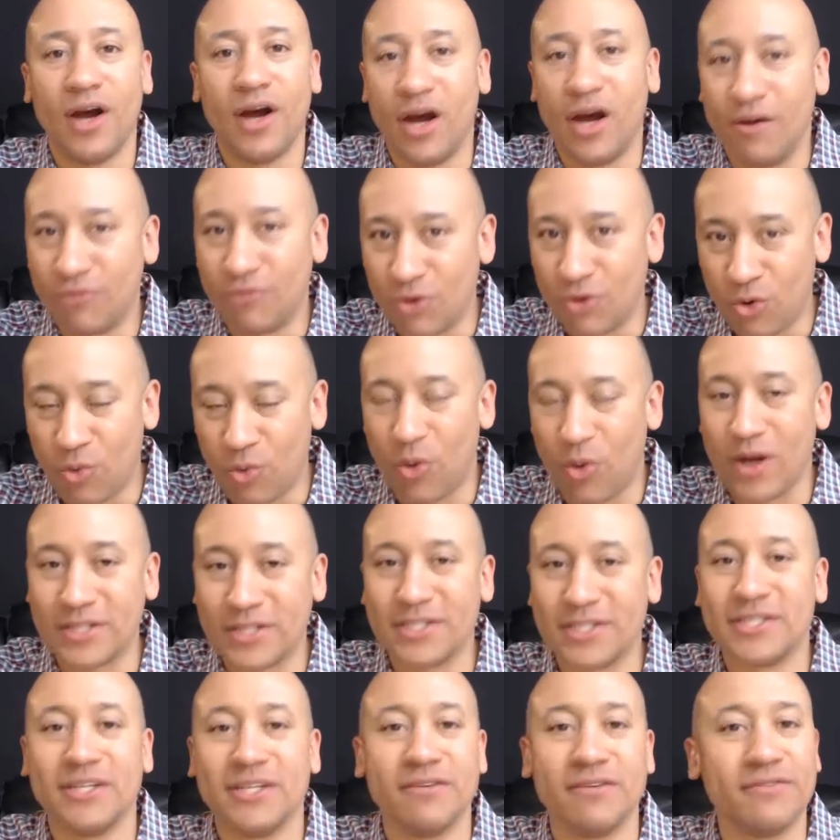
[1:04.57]
of
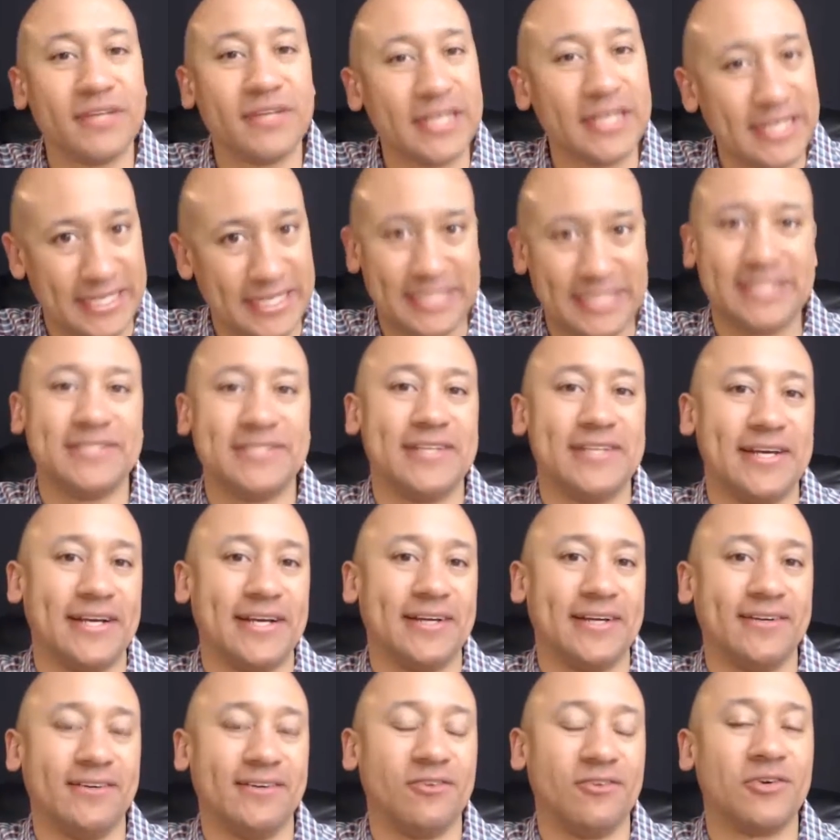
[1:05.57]
quantitative
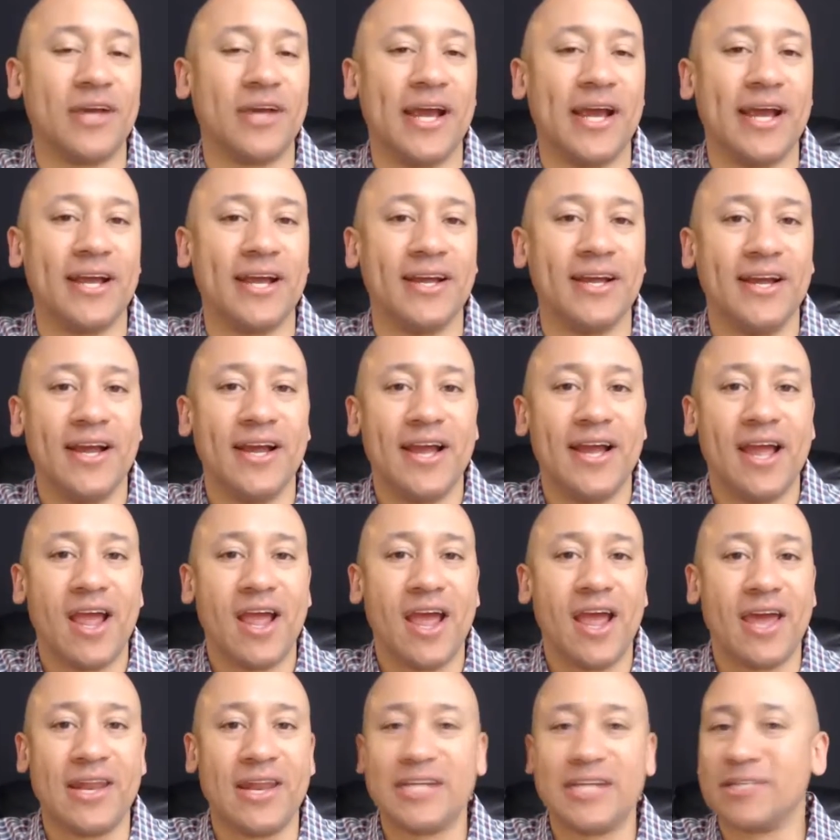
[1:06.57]
easing, okay?
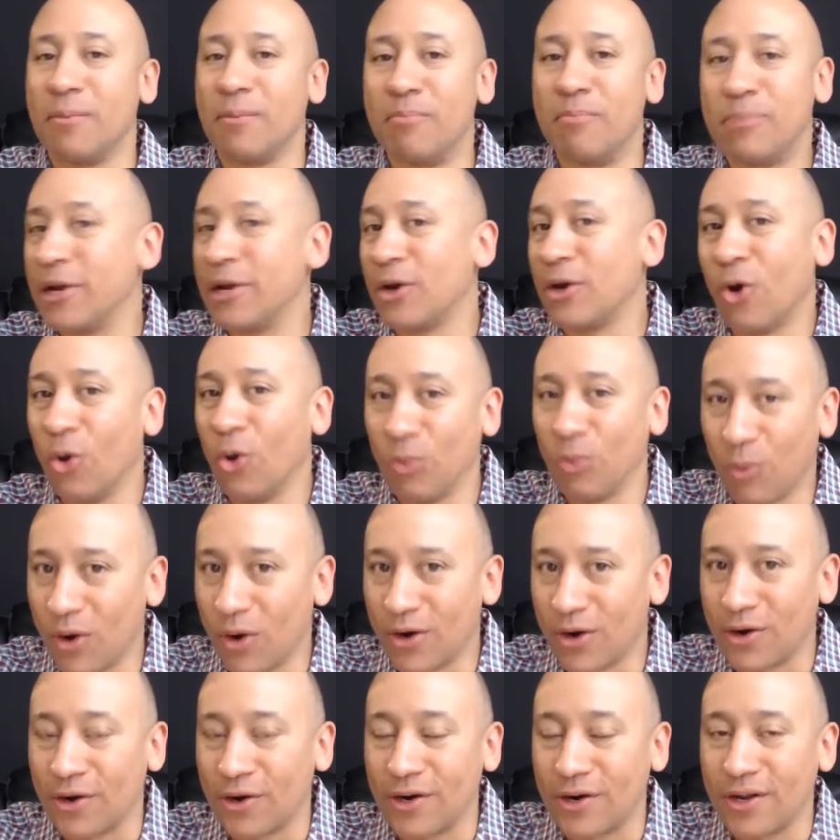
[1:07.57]
And that's a big old
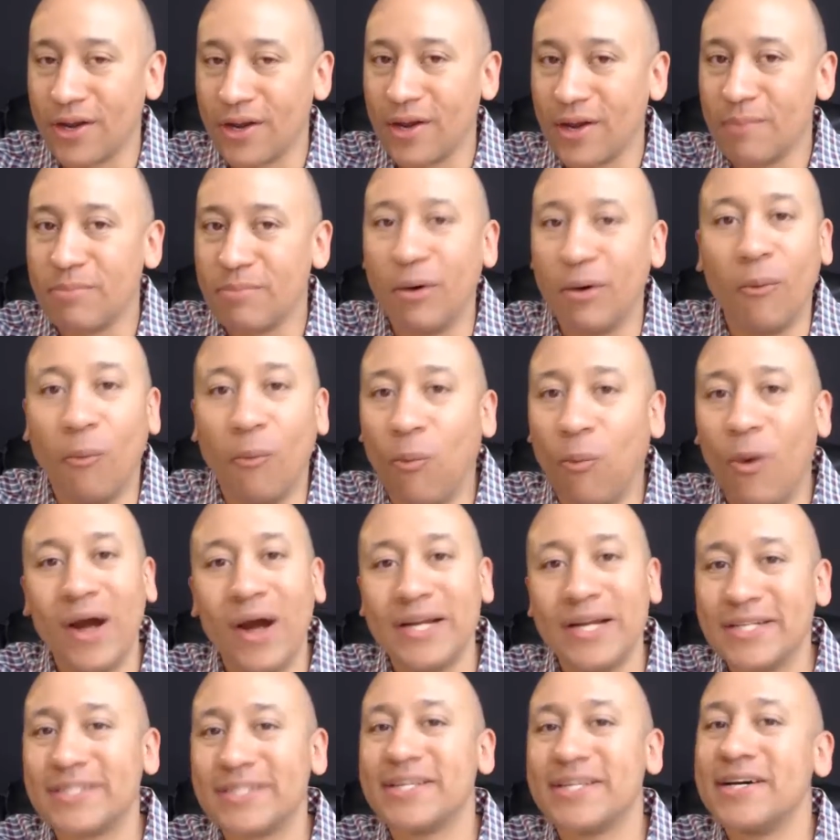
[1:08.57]
word, but
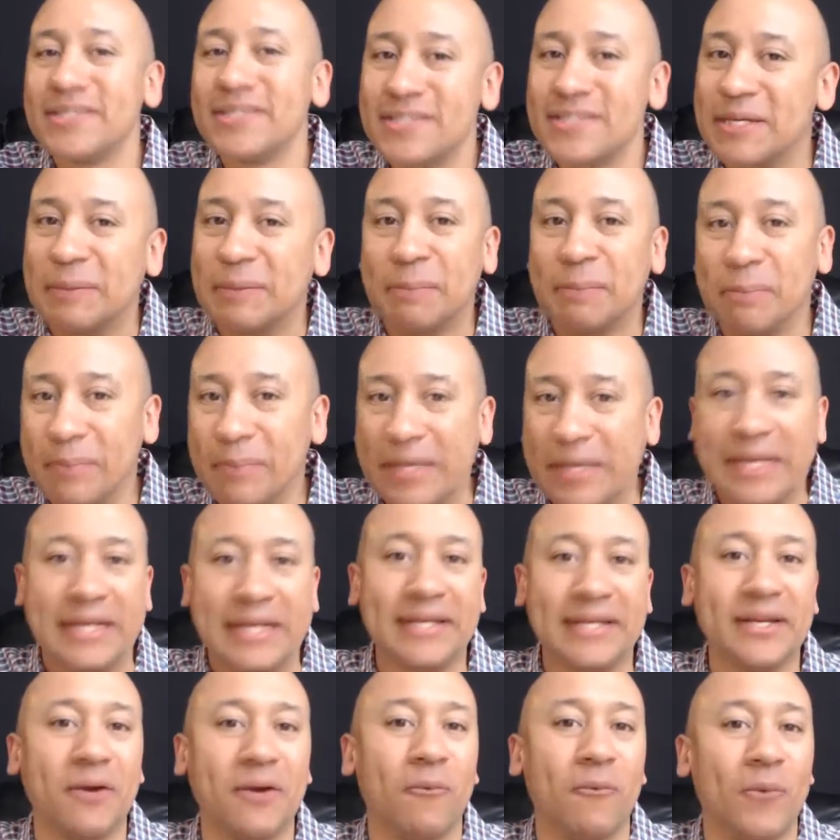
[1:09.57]
what does it
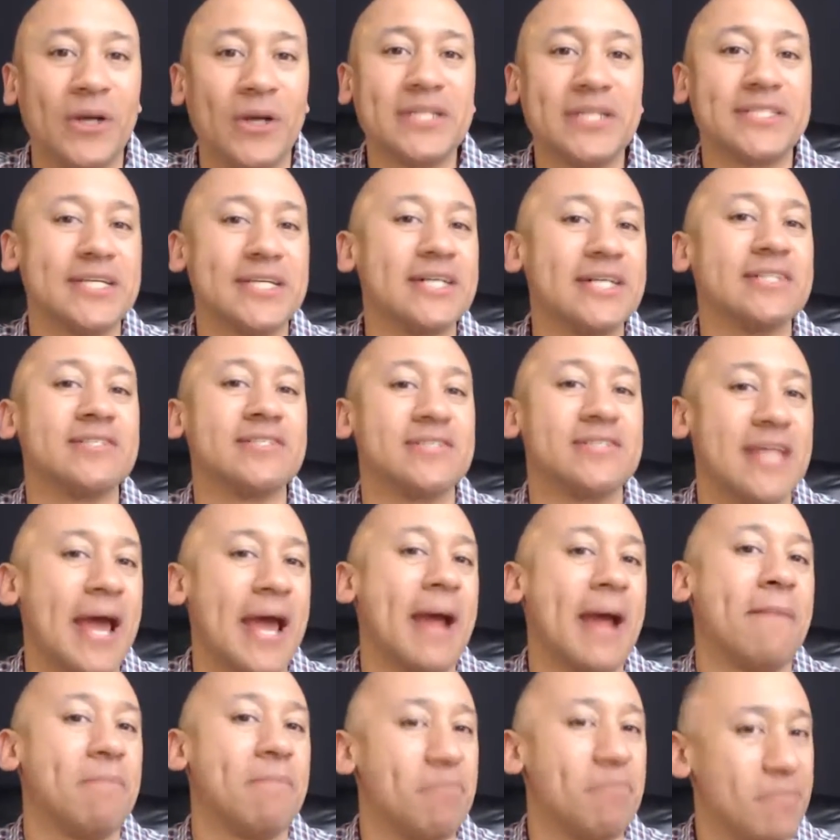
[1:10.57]
mean? You know, what does
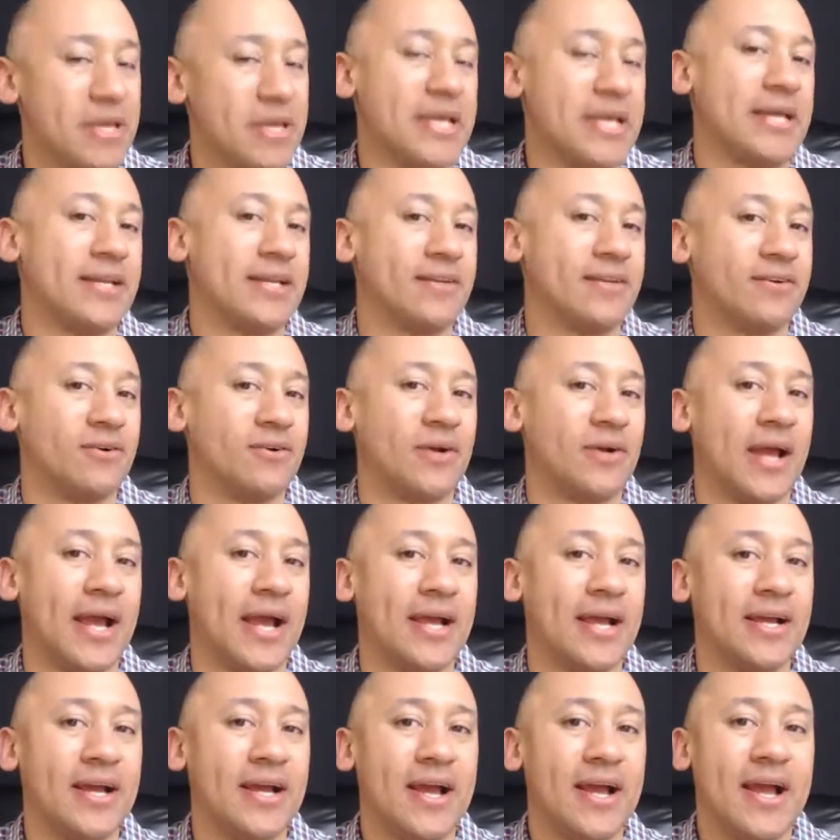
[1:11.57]
that mean,
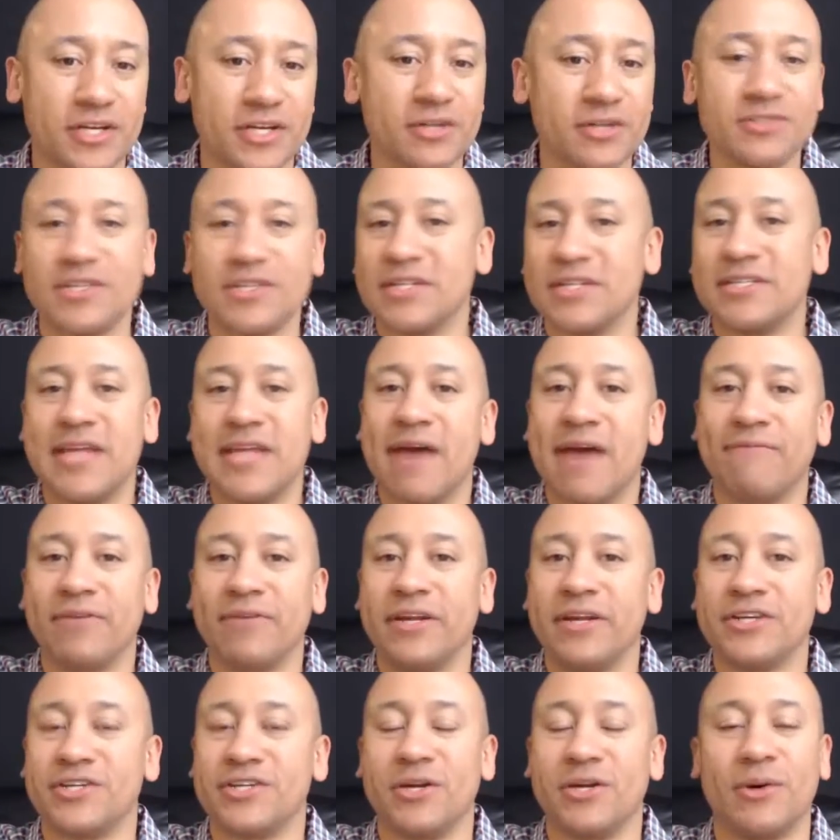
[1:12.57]
okay? So here's the
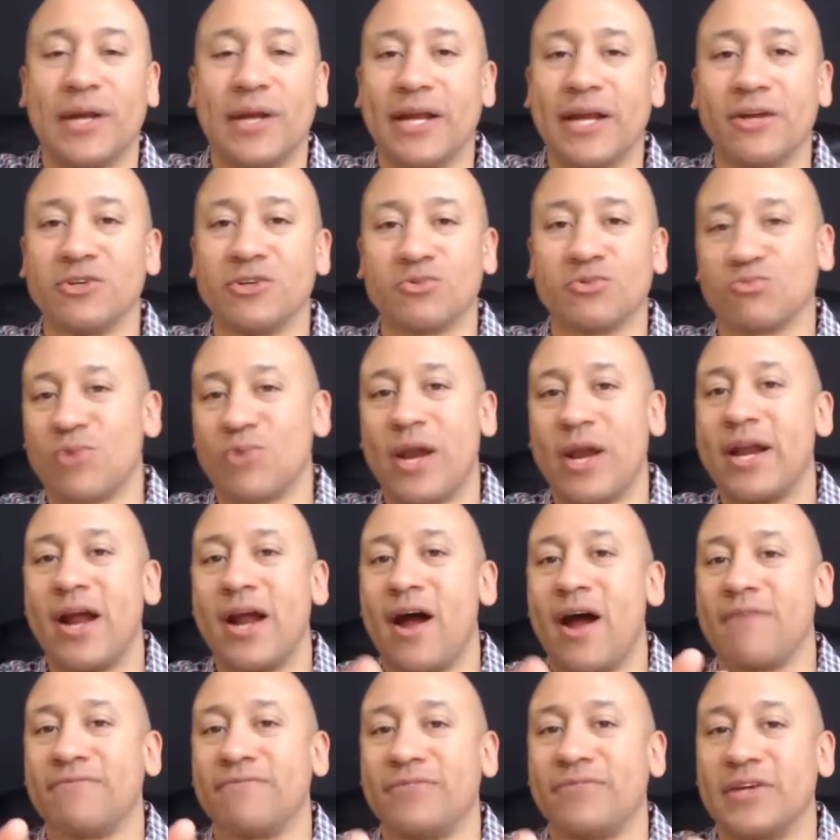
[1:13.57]
definition, okay? Here's right
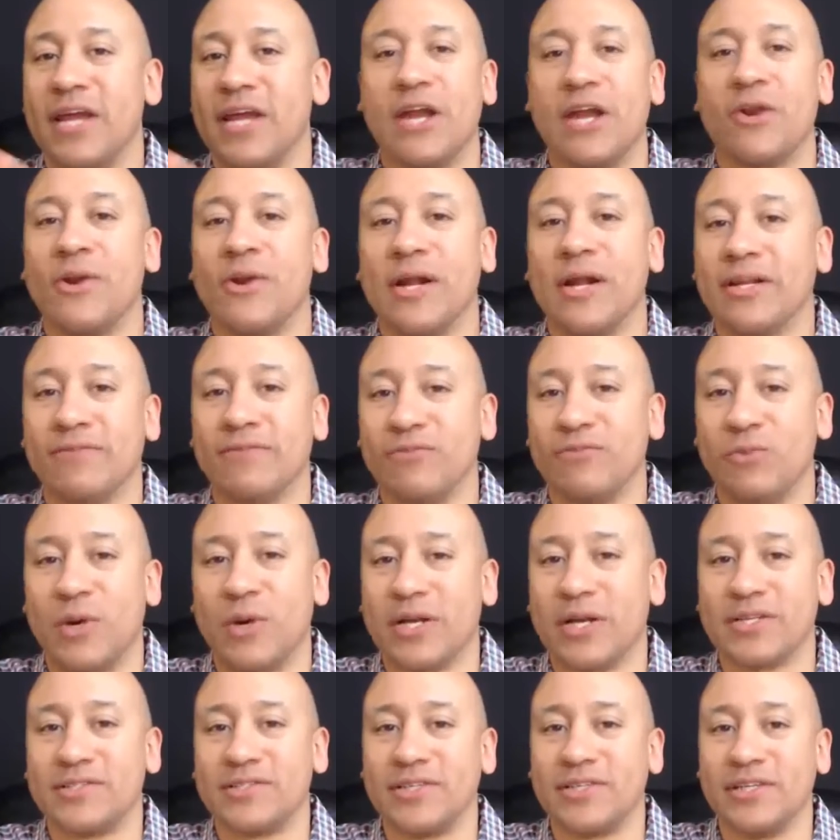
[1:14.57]
off the internet. If you
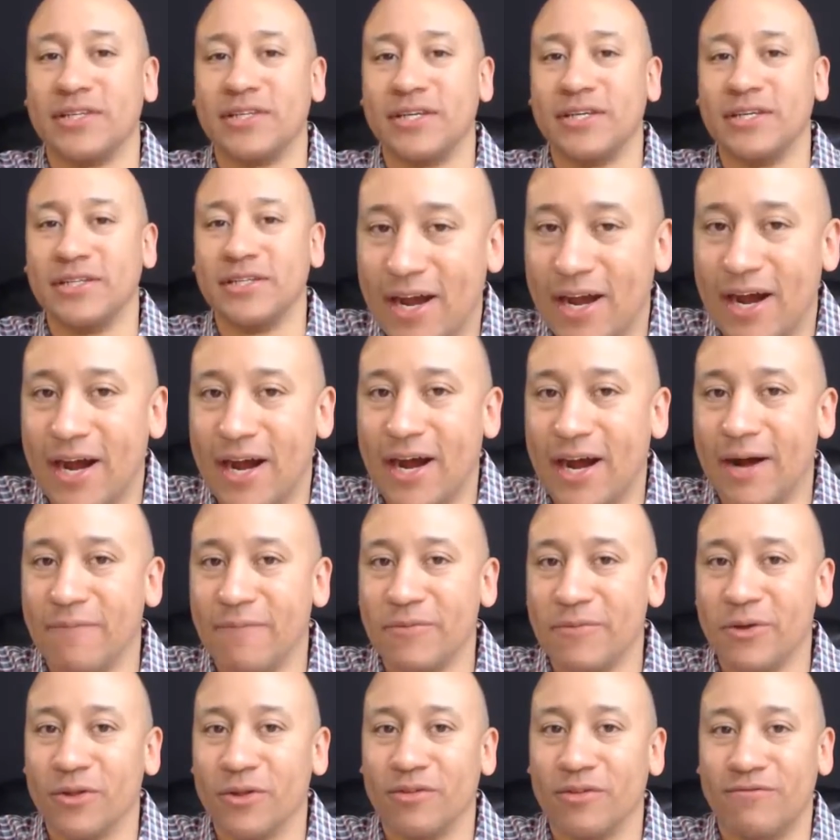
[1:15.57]
want to see the,
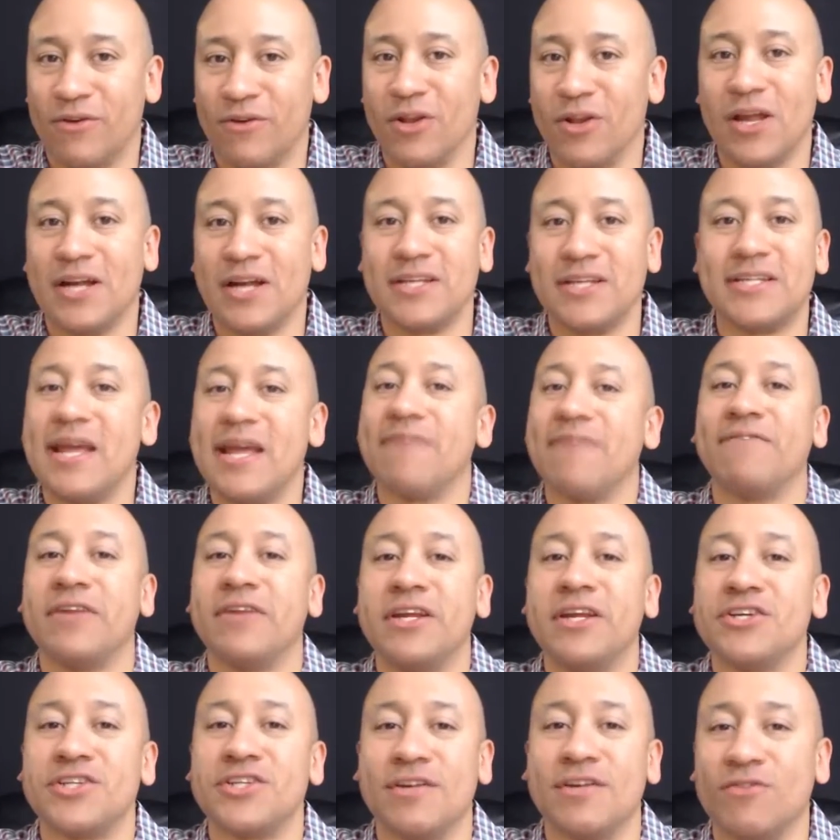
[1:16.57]
you know, the full-on
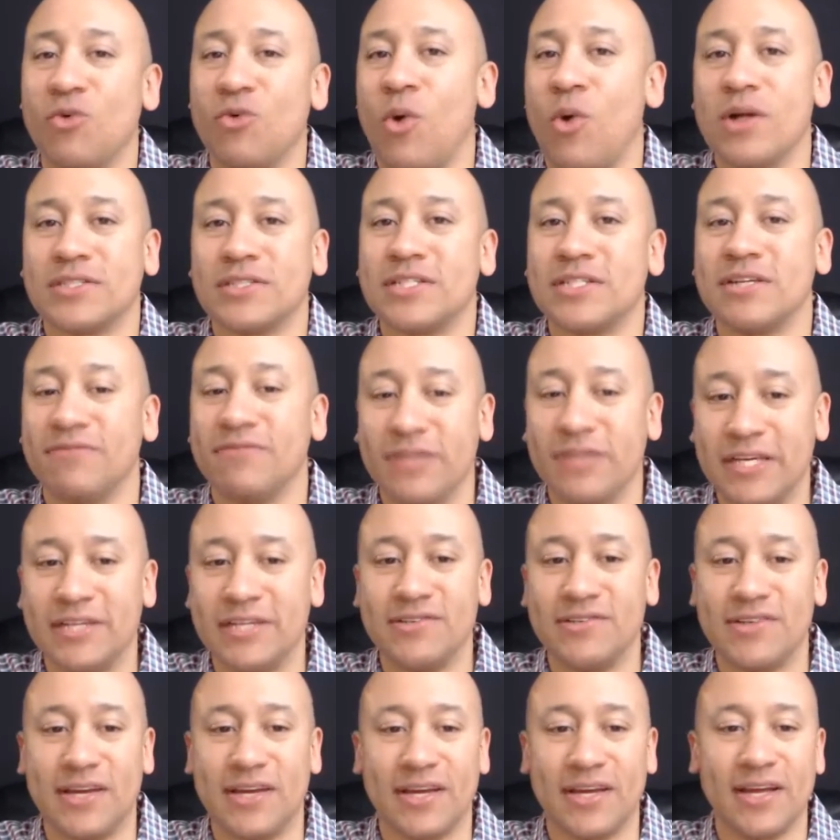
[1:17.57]
definition of quantitative
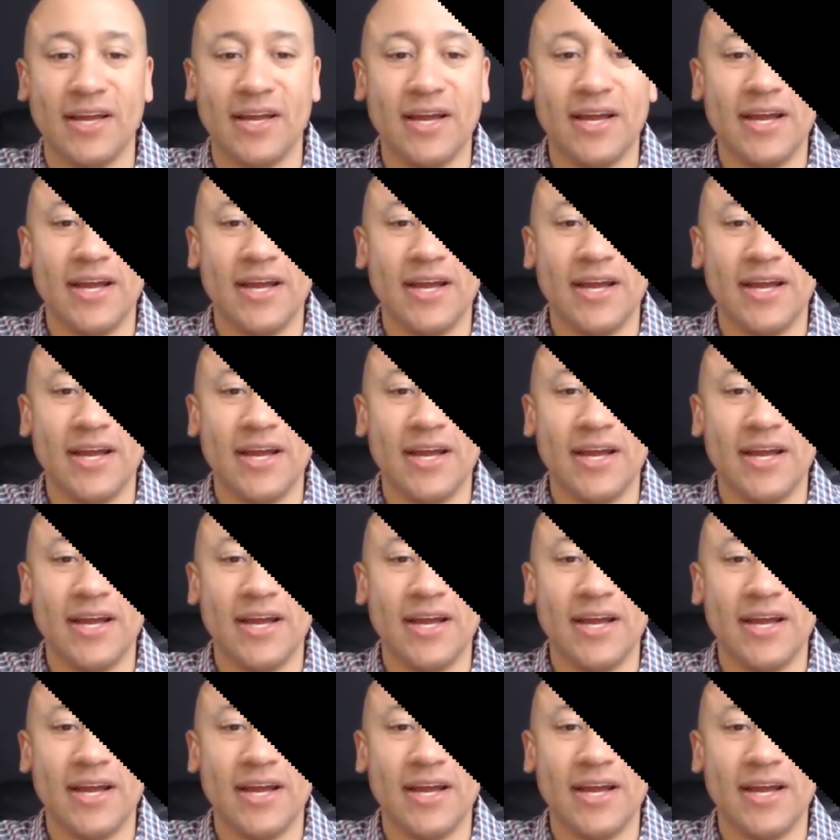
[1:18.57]
easing,